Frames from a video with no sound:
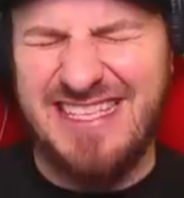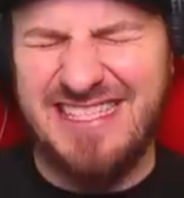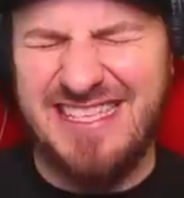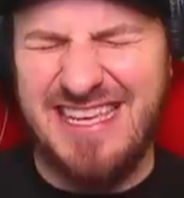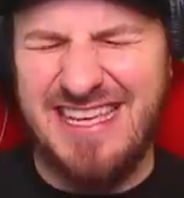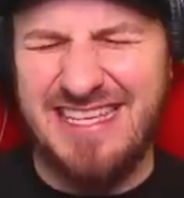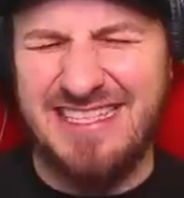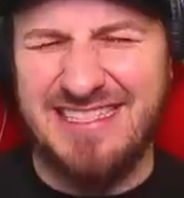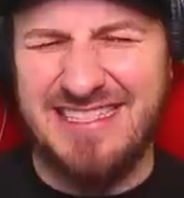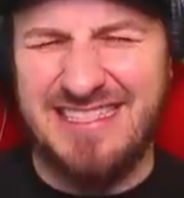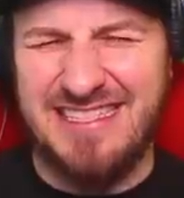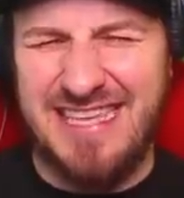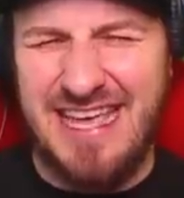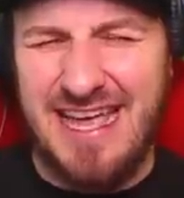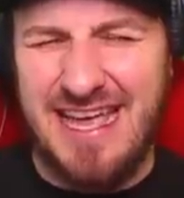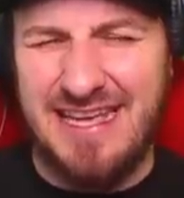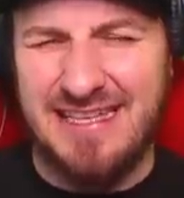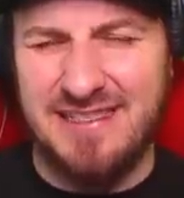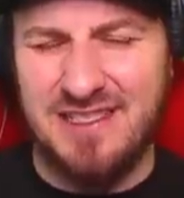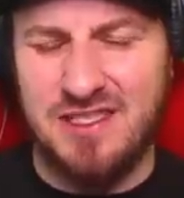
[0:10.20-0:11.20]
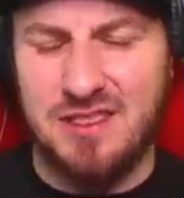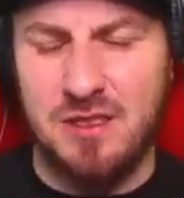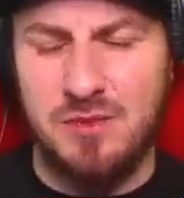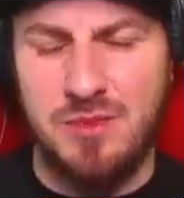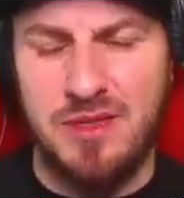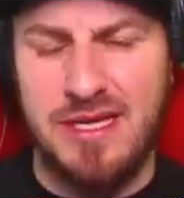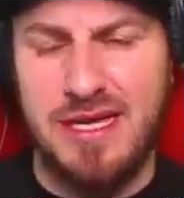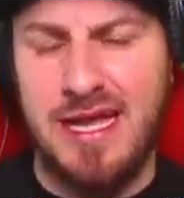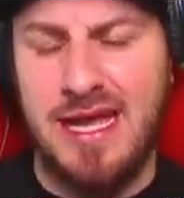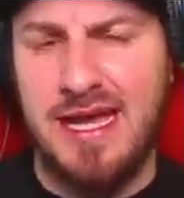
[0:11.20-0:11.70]
is insane.
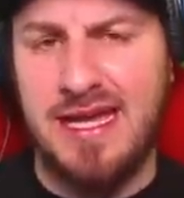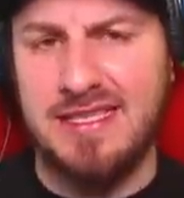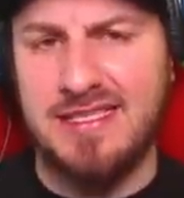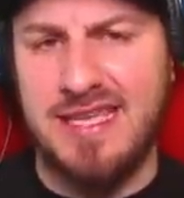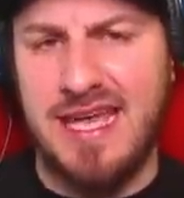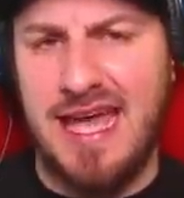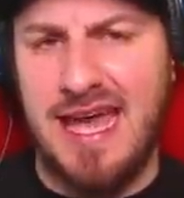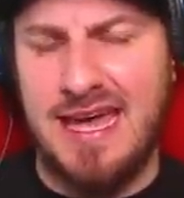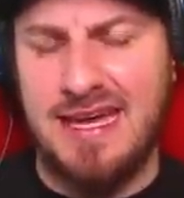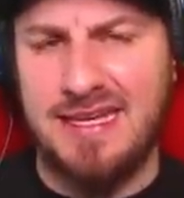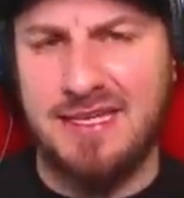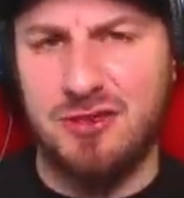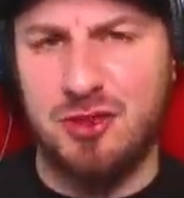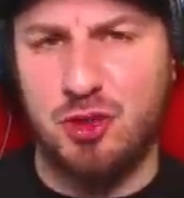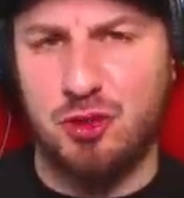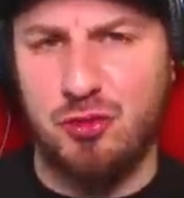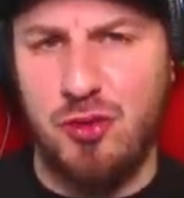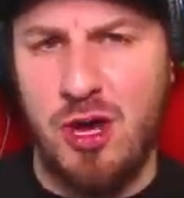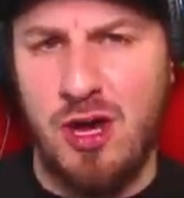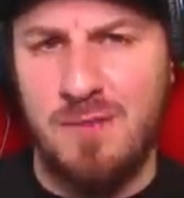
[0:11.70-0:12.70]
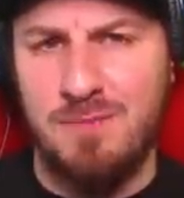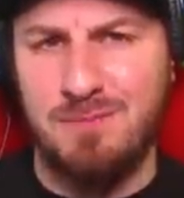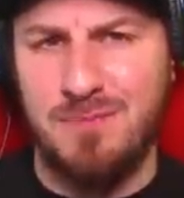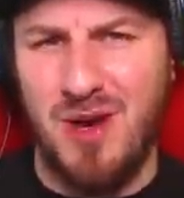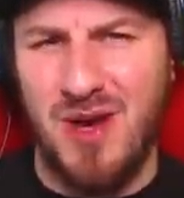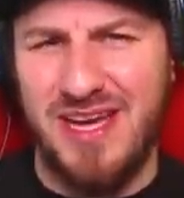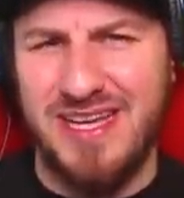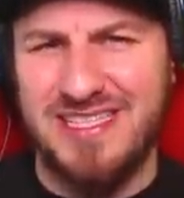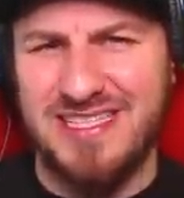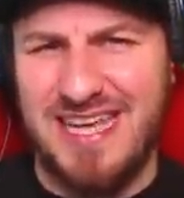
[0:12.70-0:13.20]
Somebody has added Tron
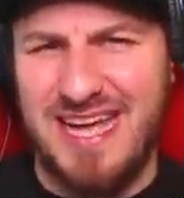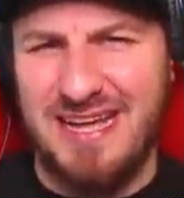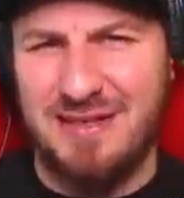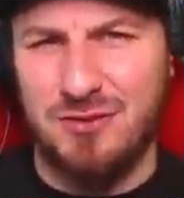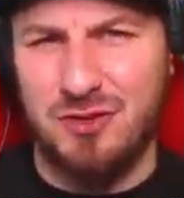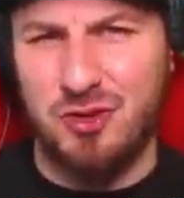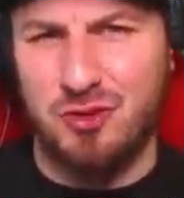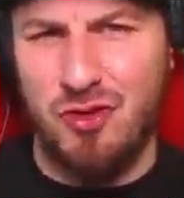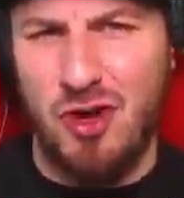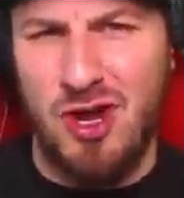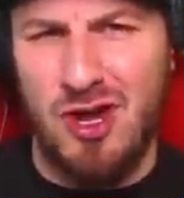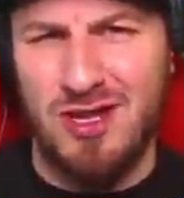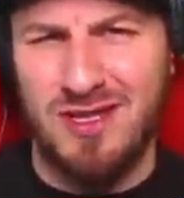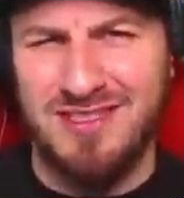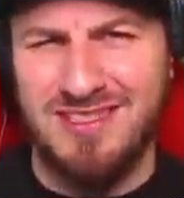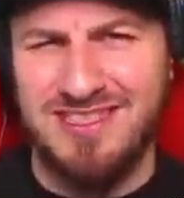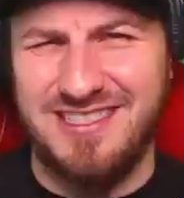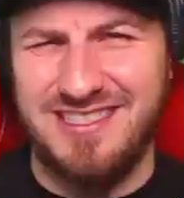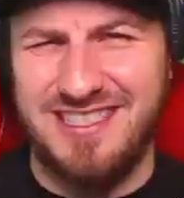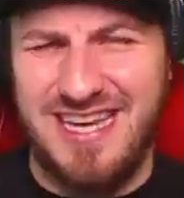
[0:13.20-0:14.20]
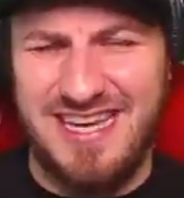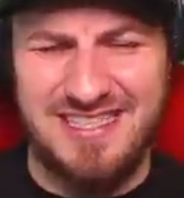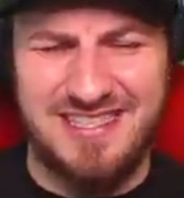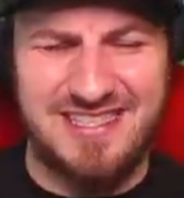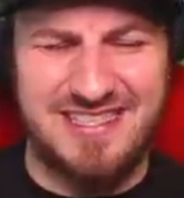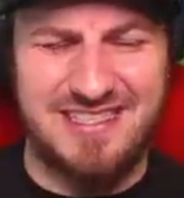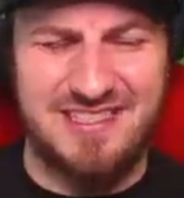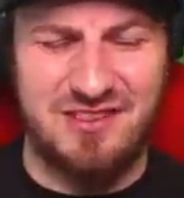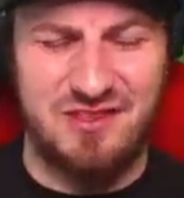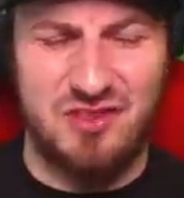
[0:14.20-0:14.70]
bikes and Tron
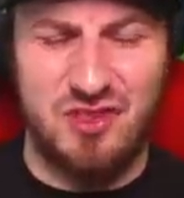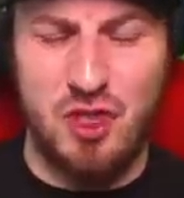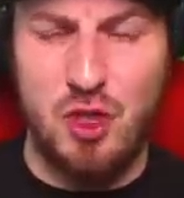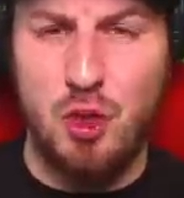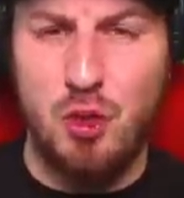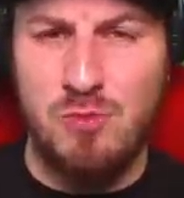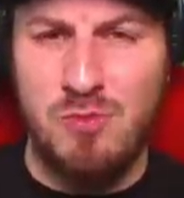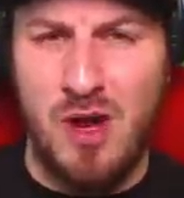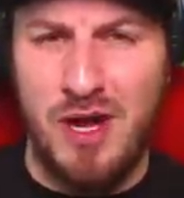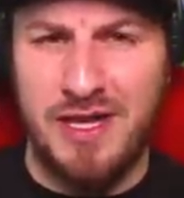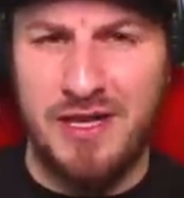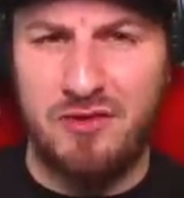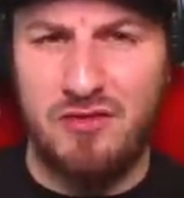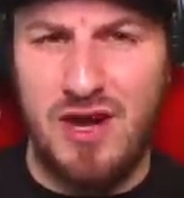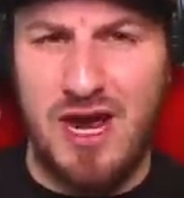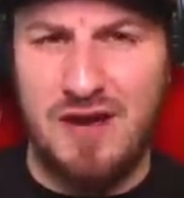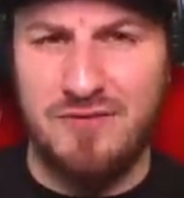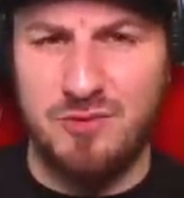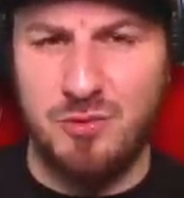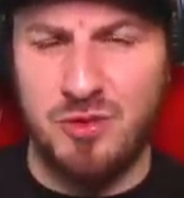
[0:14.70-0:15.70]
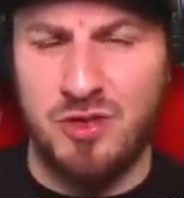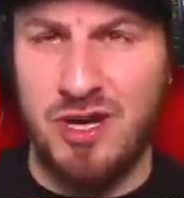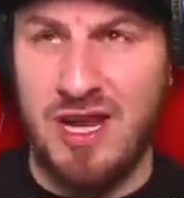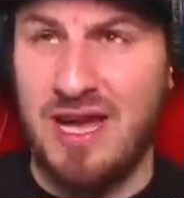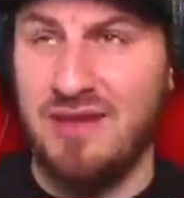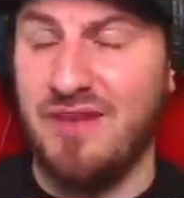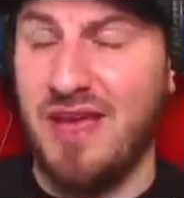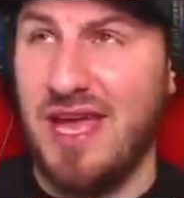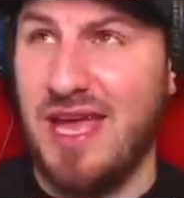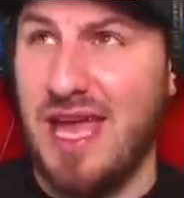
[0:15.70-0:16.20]
discs to Minecraft. We're
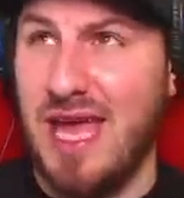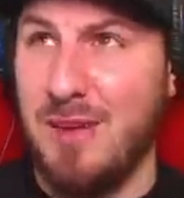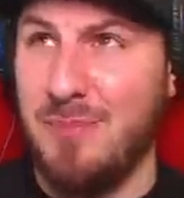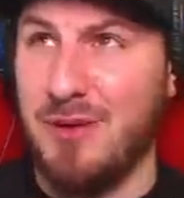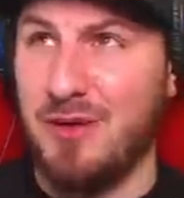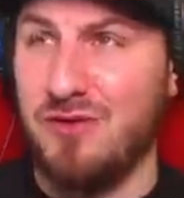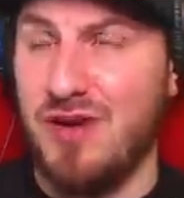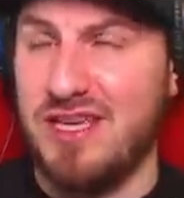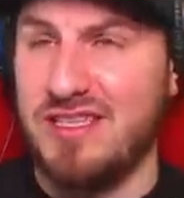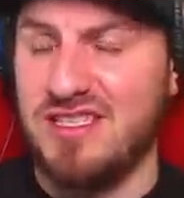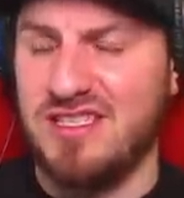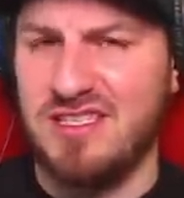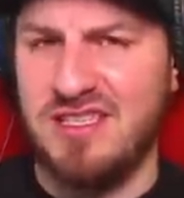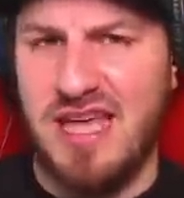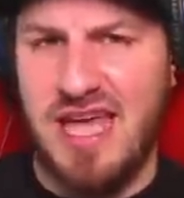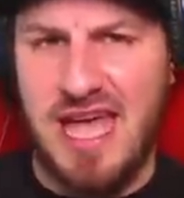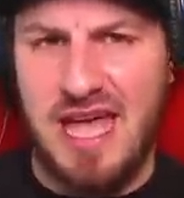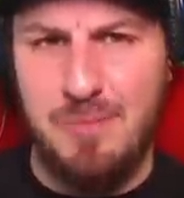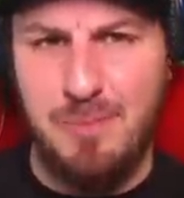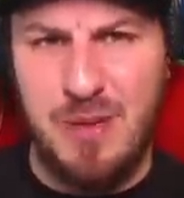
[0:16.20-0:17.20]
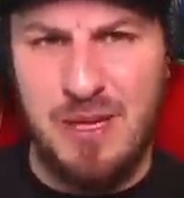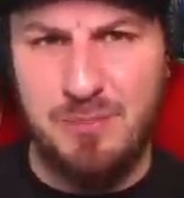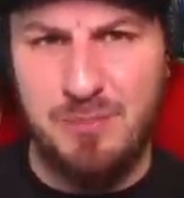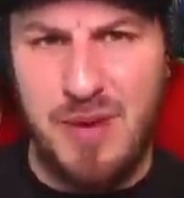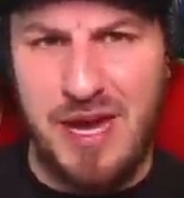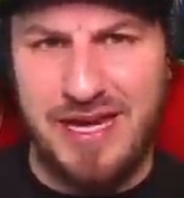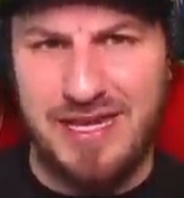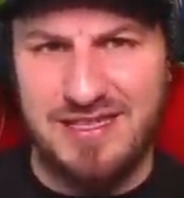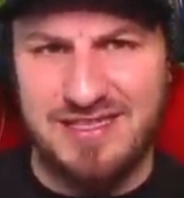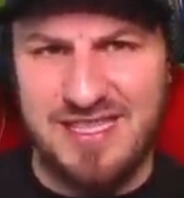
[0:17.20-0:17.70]
gonna have epic races,
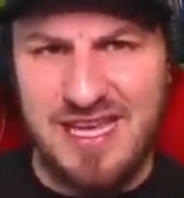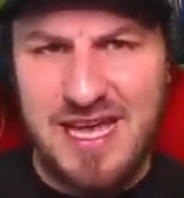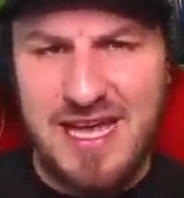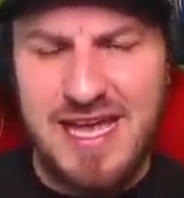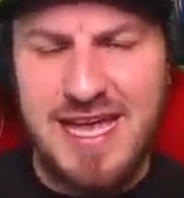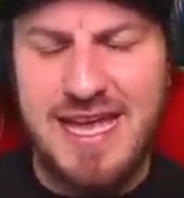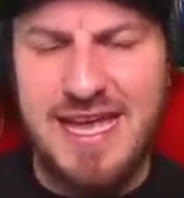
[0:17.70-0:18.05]
epic battles.